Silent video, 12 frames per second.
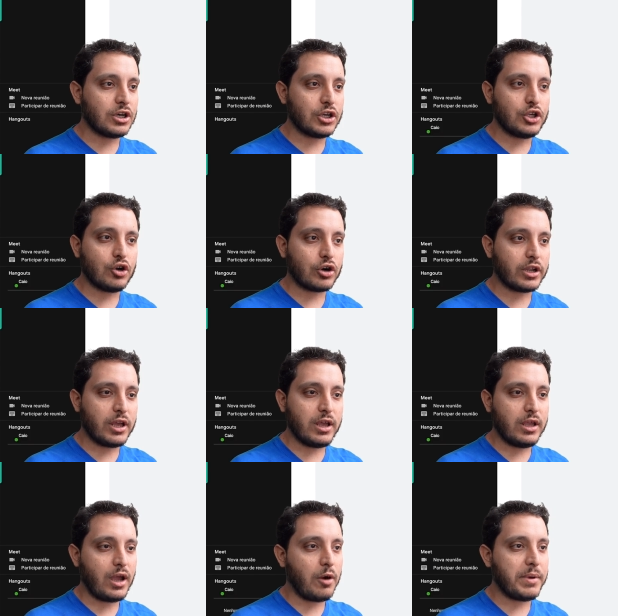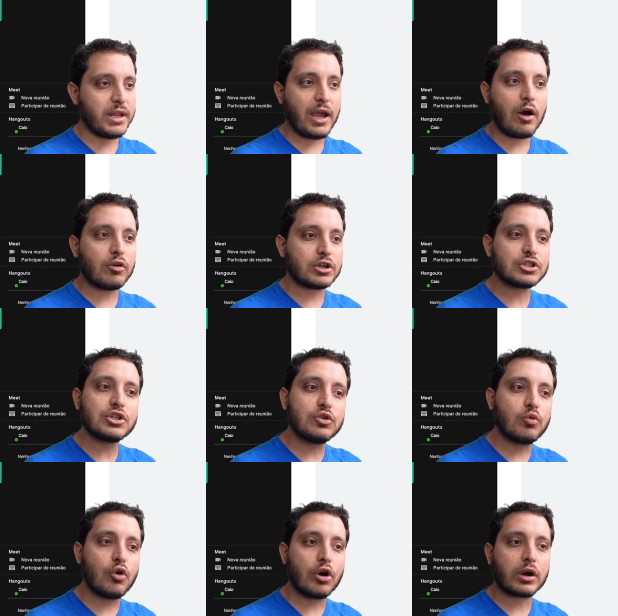your day, how many hours did
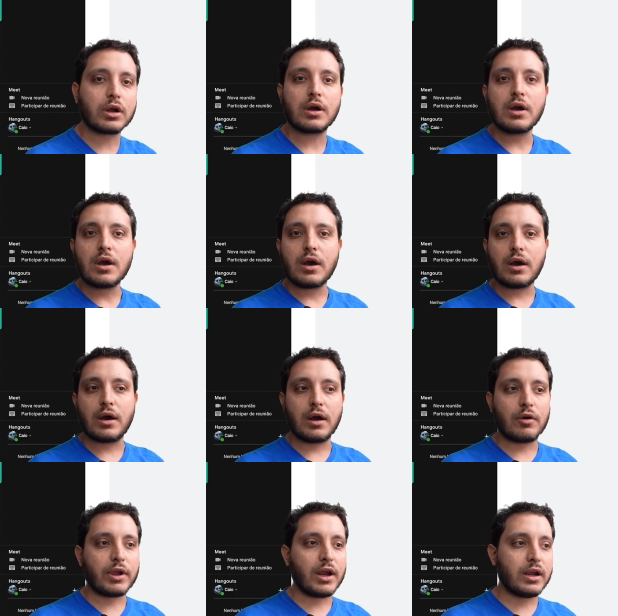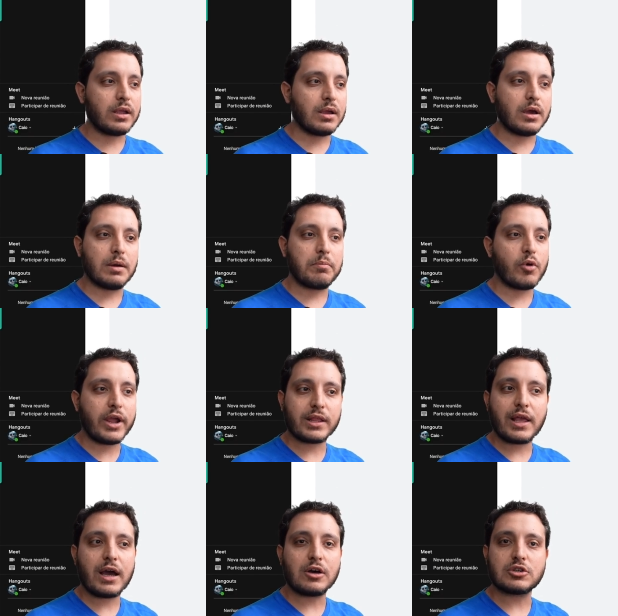you work, regarding
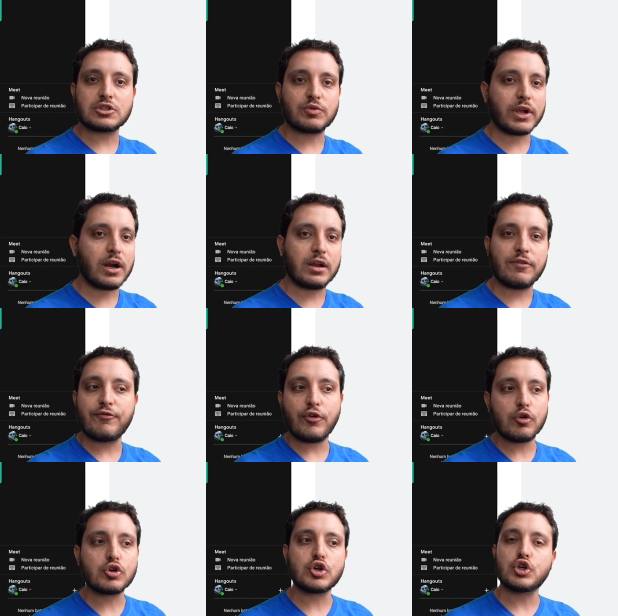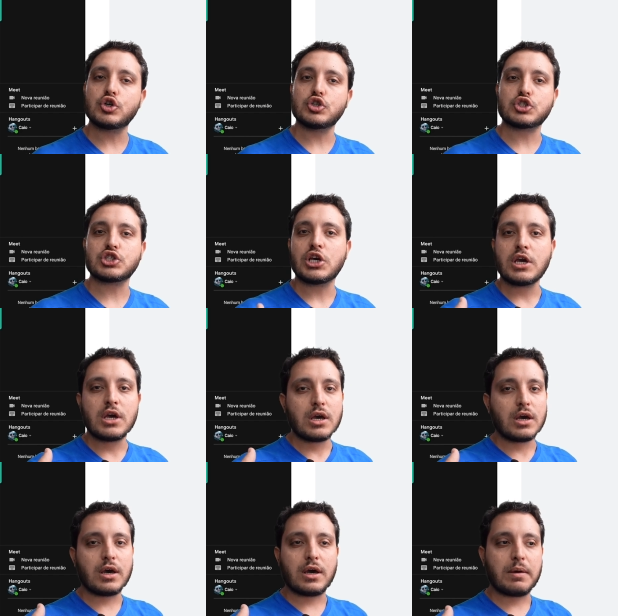breakdowns, regarding focus,
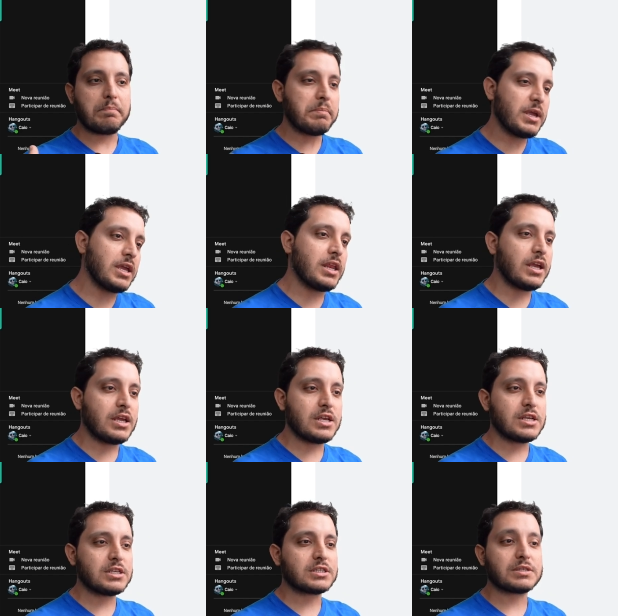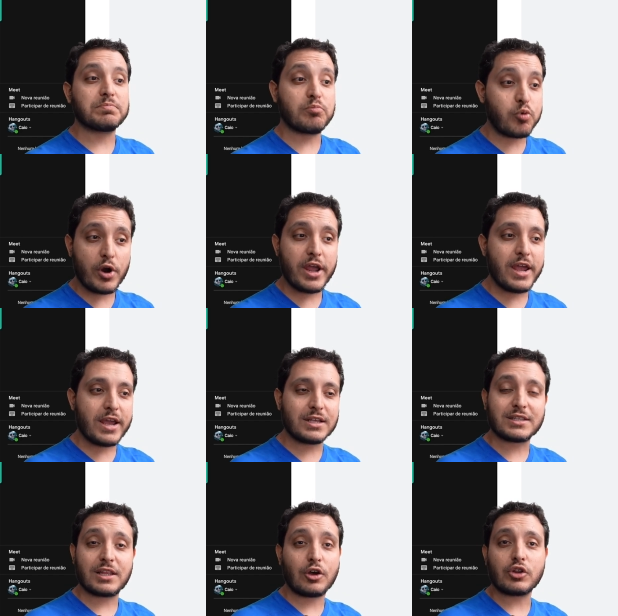meetings,
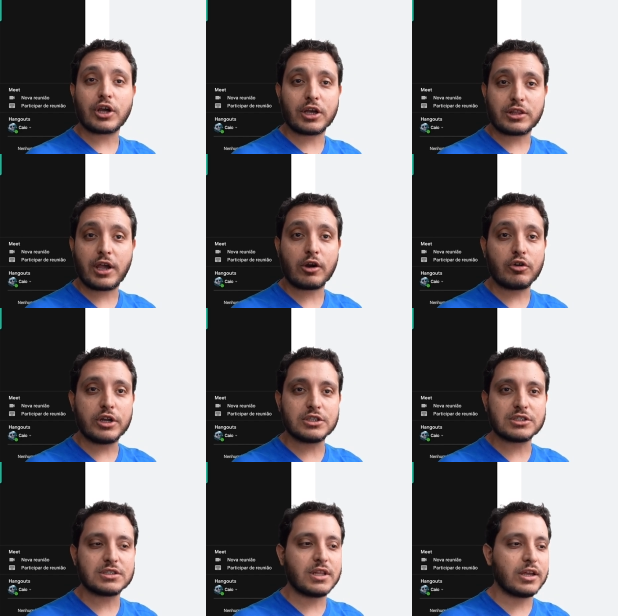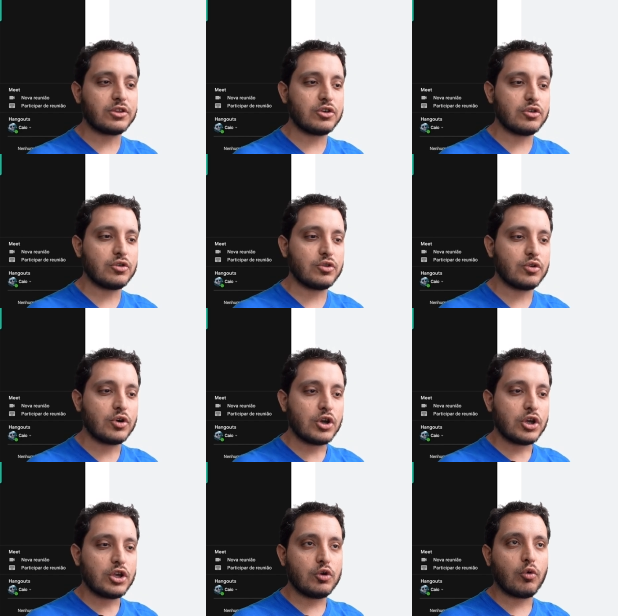breaks, and all the categories that you
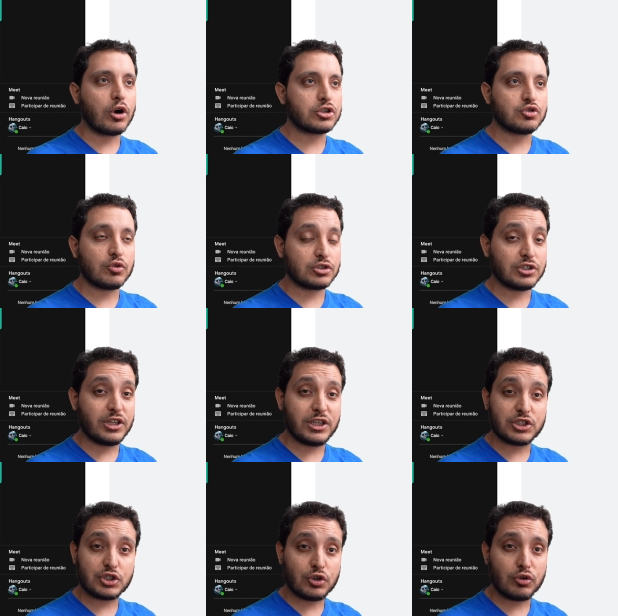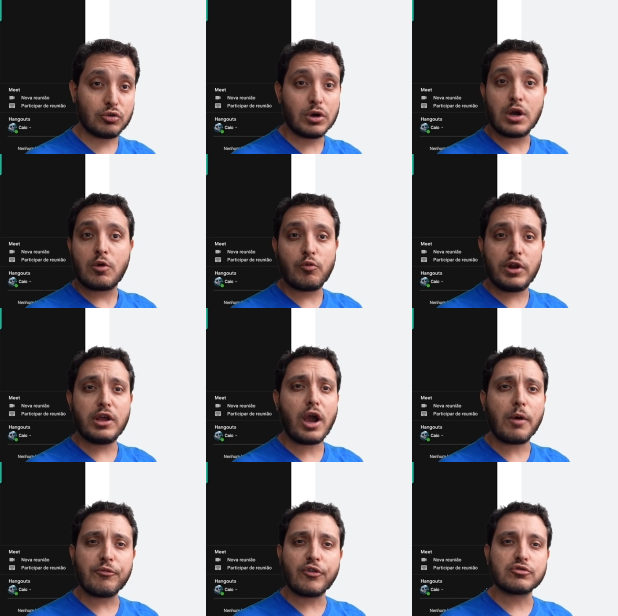work towards the day. So really
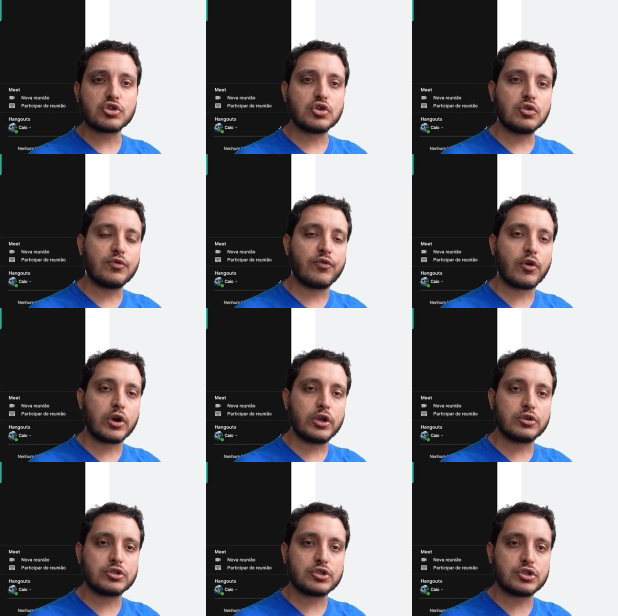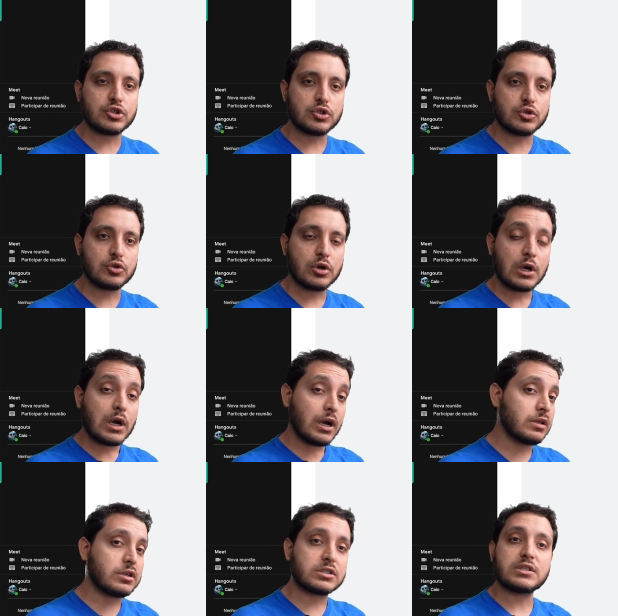helpful tool for you to
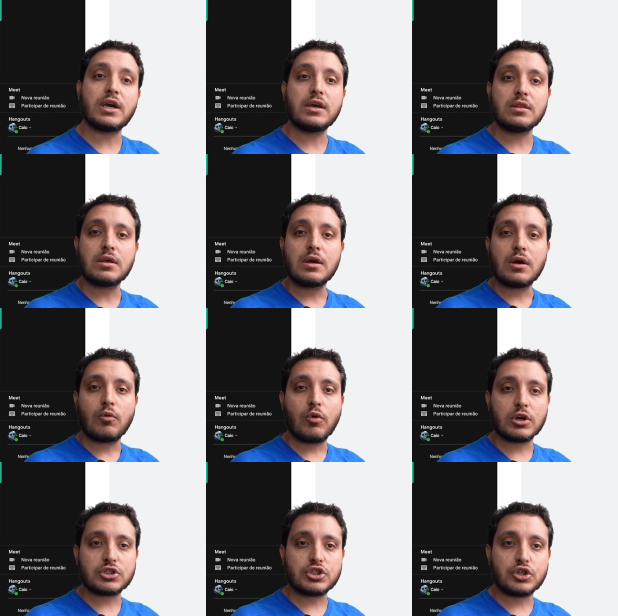understand what's